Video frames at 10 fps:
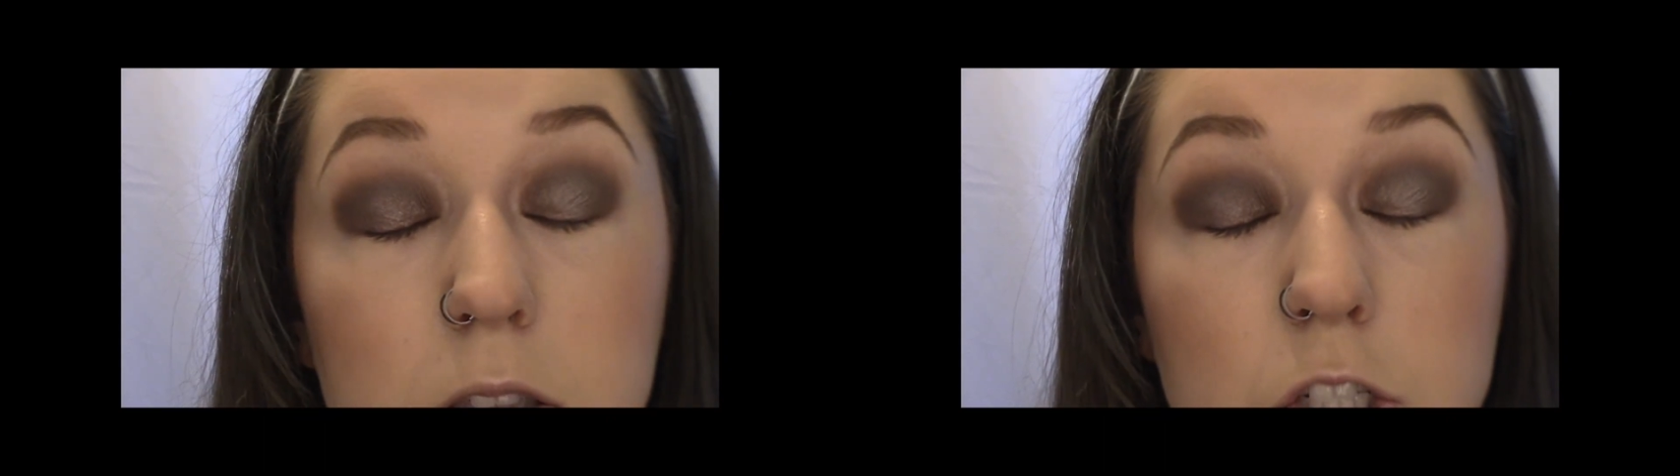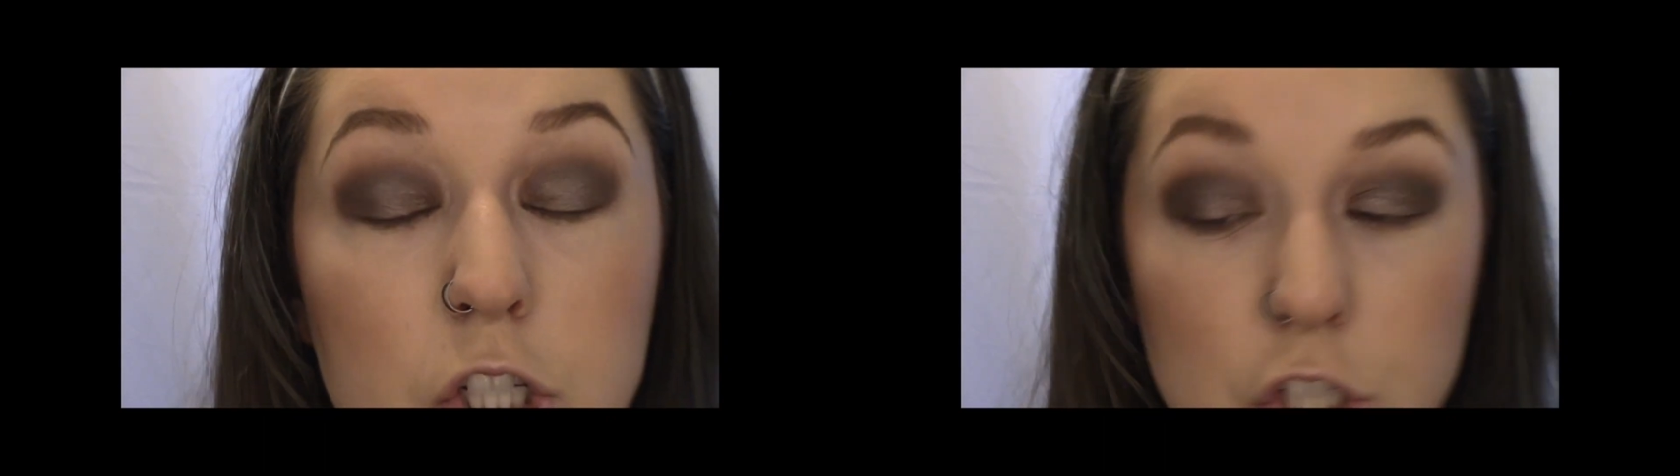
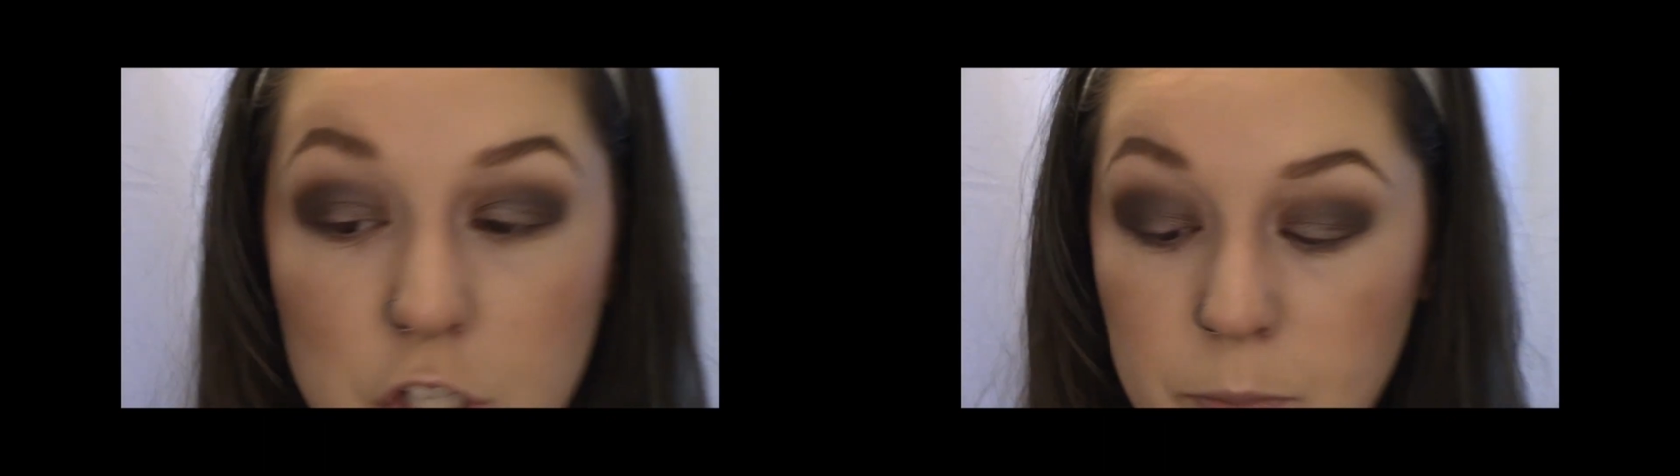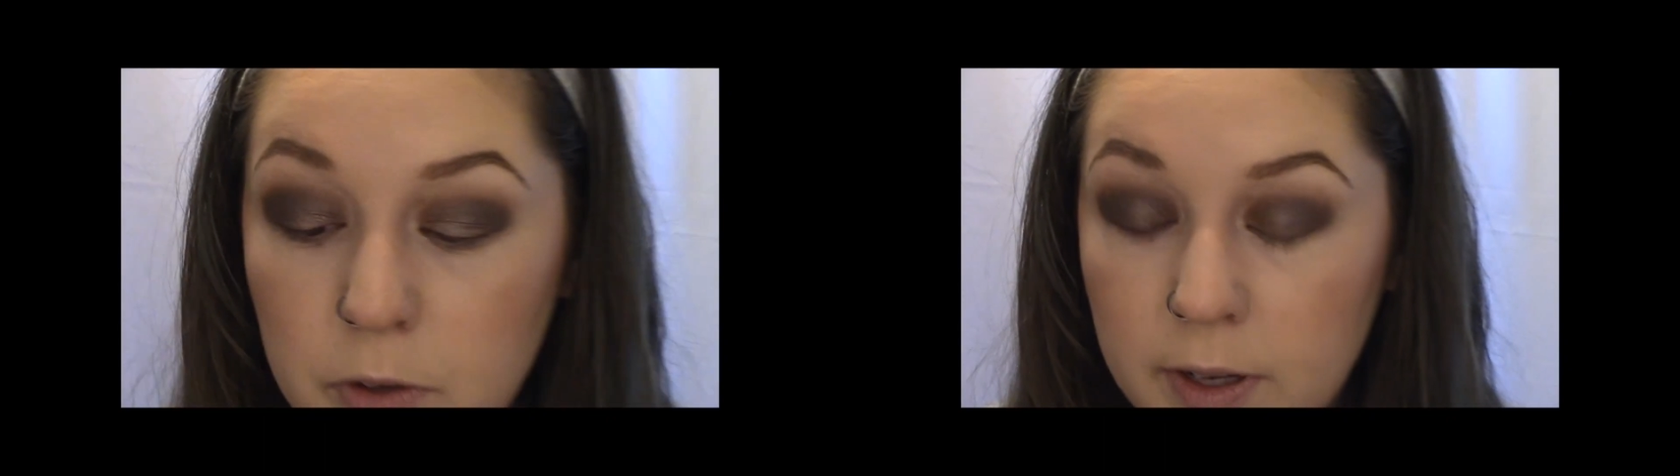
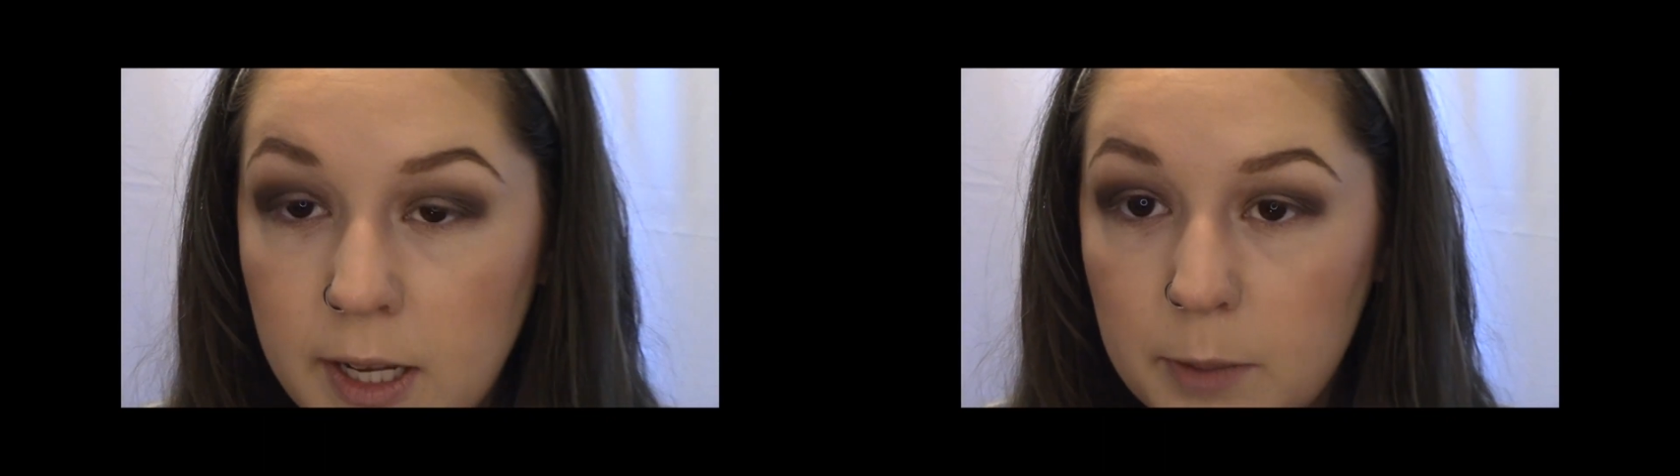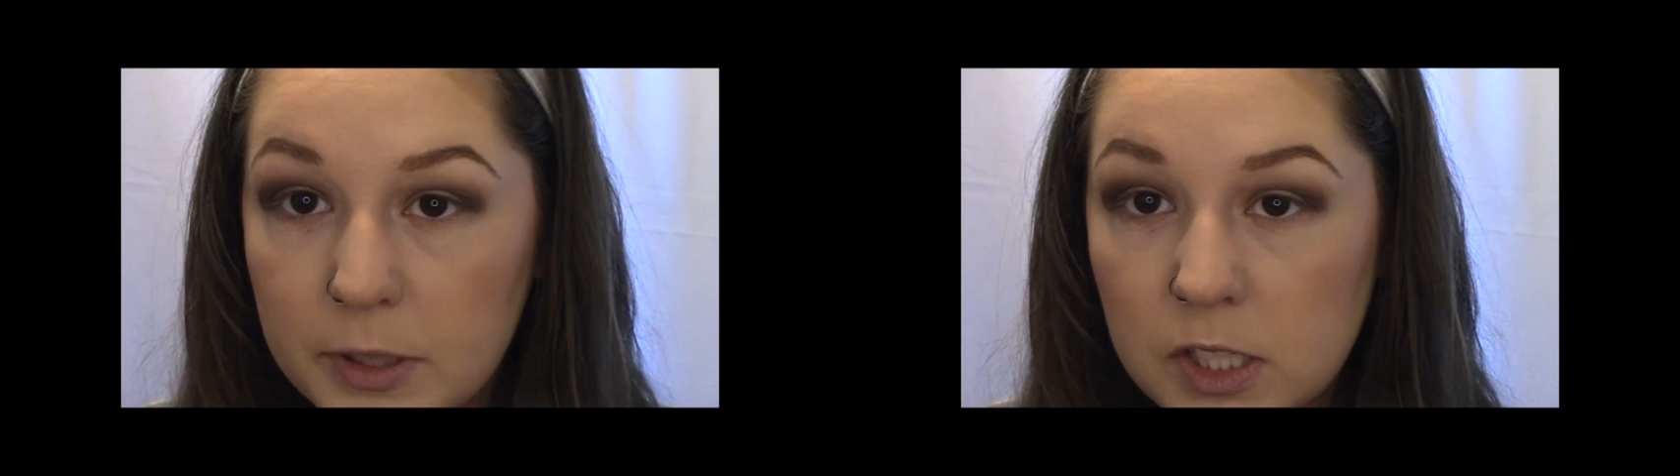
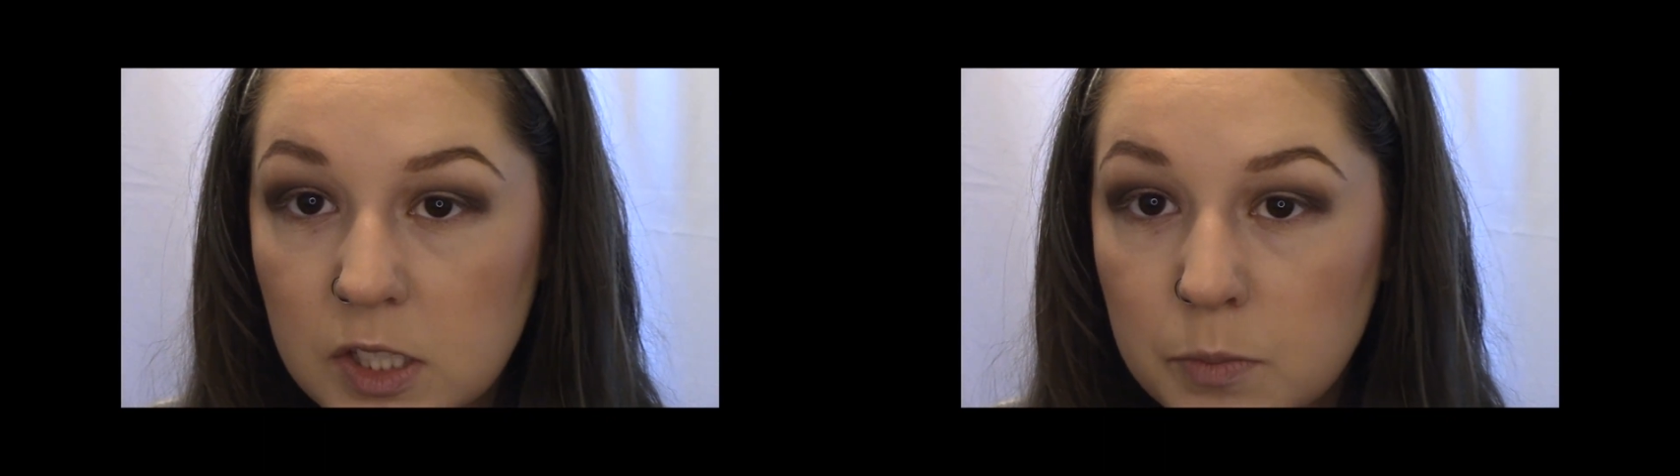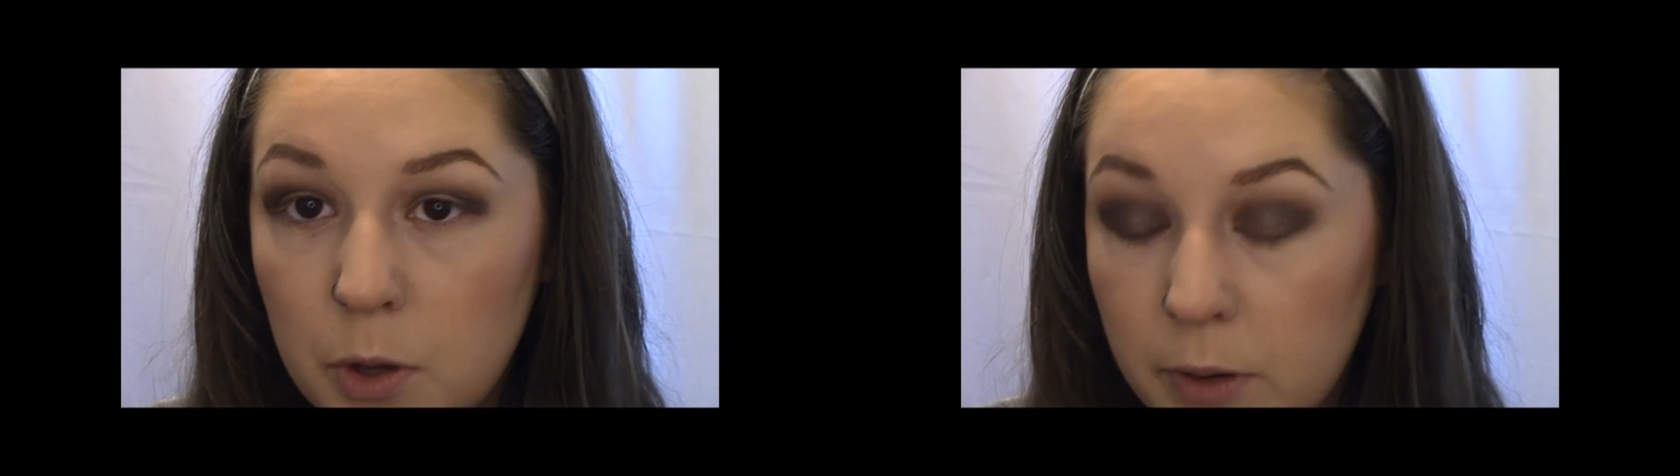shimmery but
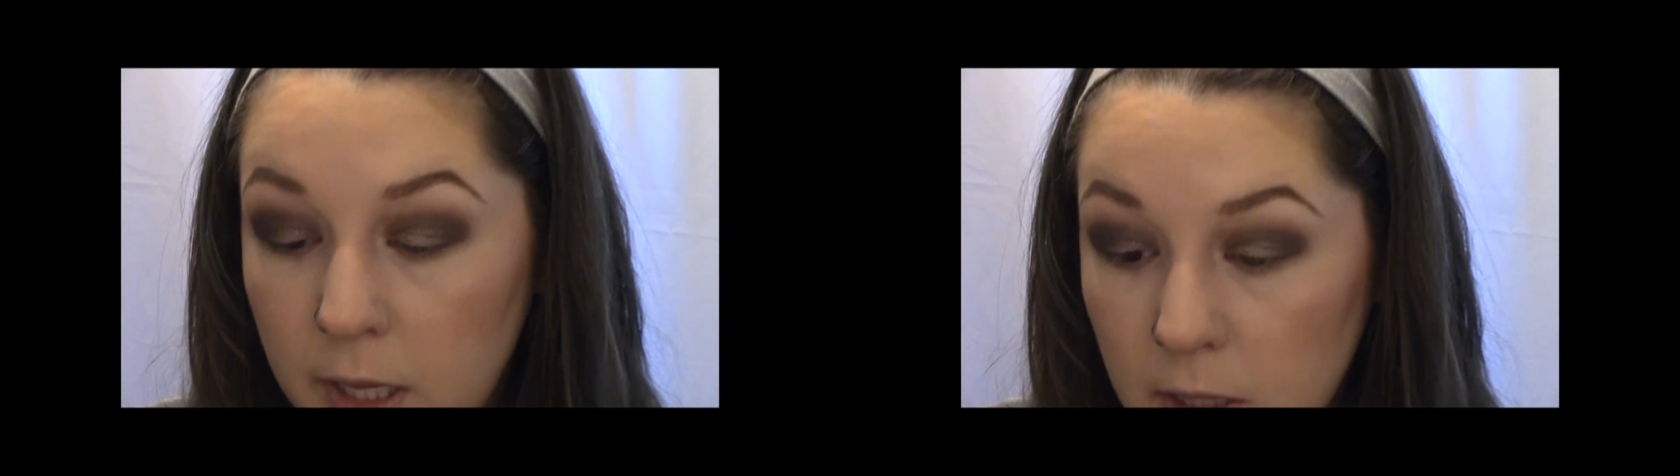smoky